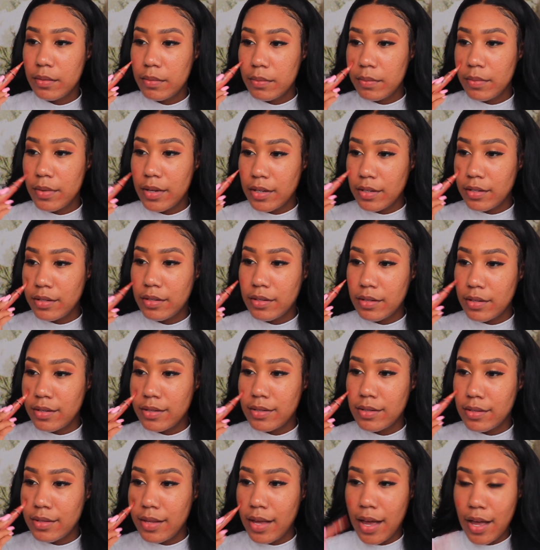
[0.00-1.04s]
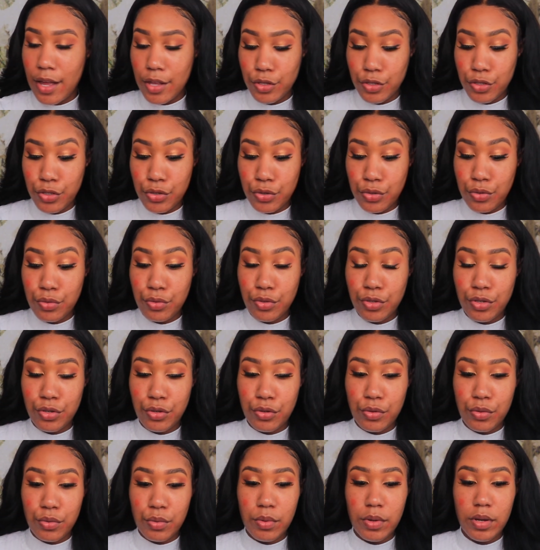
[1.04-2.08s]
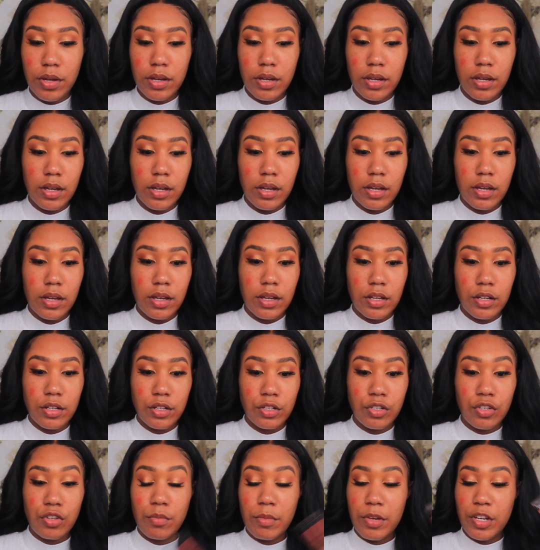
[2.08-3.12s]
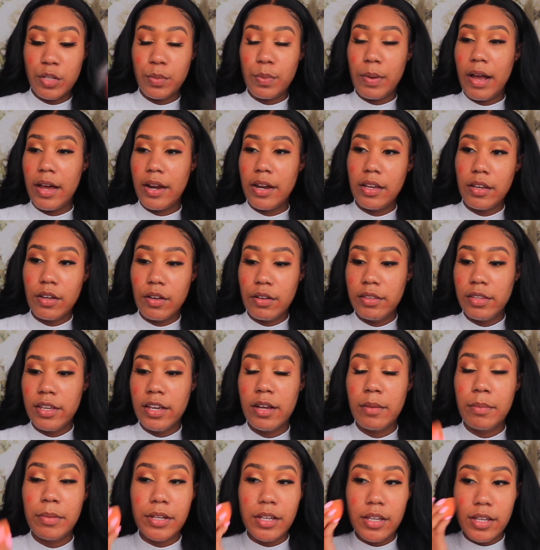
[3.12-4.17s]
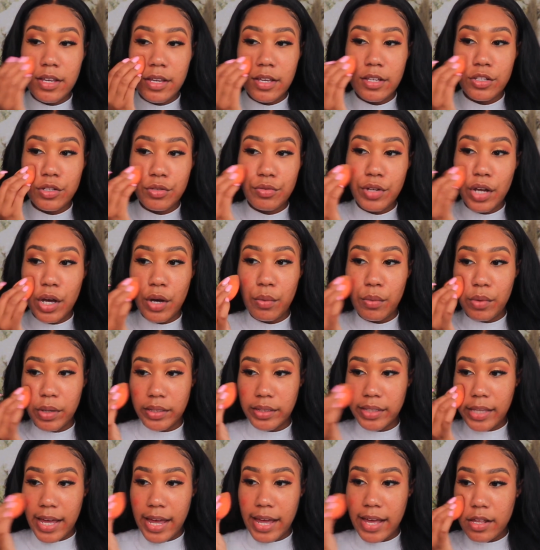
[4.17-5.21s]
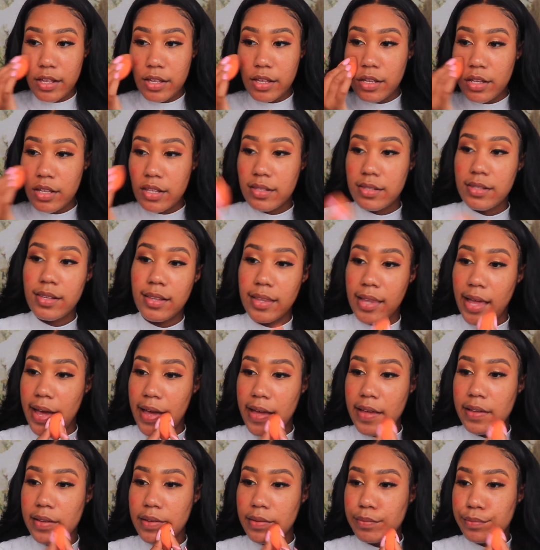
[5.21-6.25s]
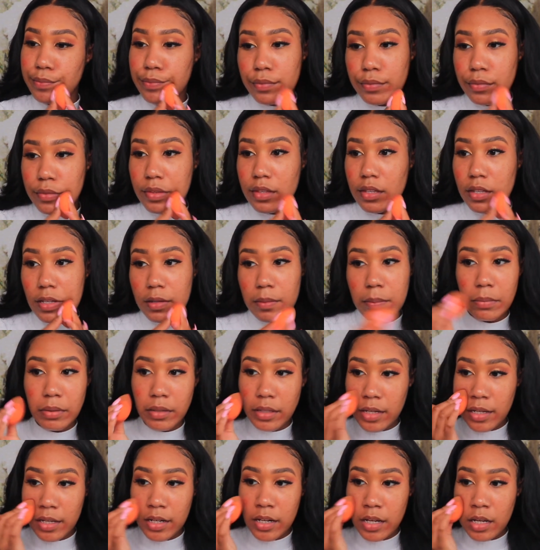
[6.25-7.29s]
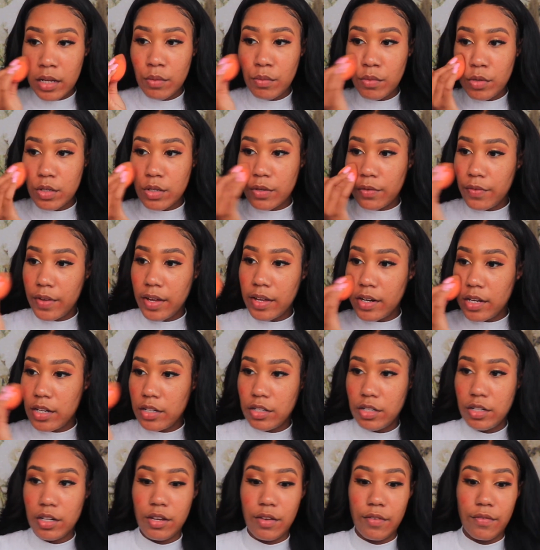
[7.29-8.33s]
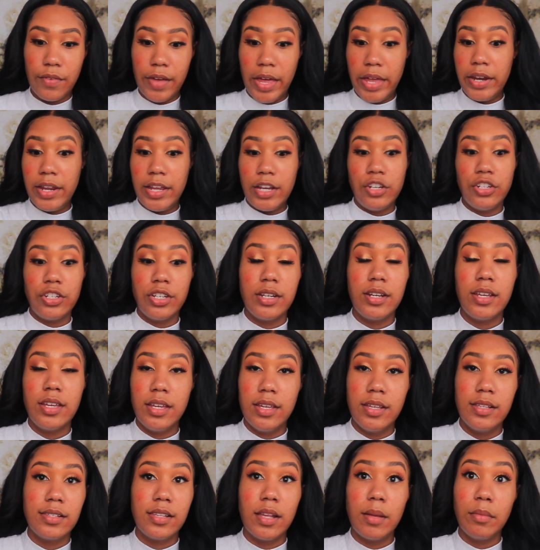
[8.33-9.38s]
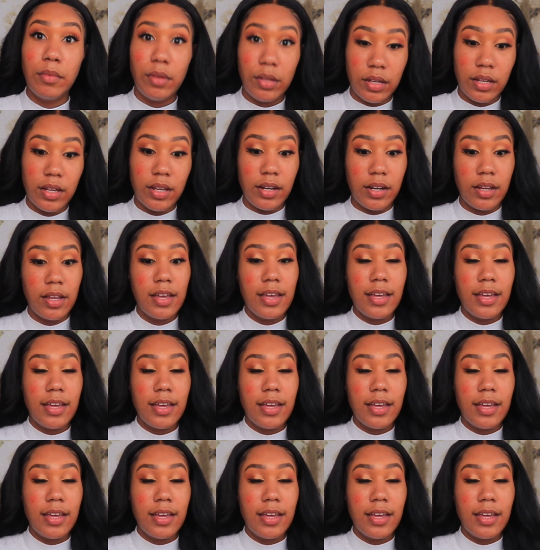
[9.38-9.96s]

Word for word: make sure it's not too too too much product on there, because you don't want that to like blend in with your foundation and your foundation ends up looking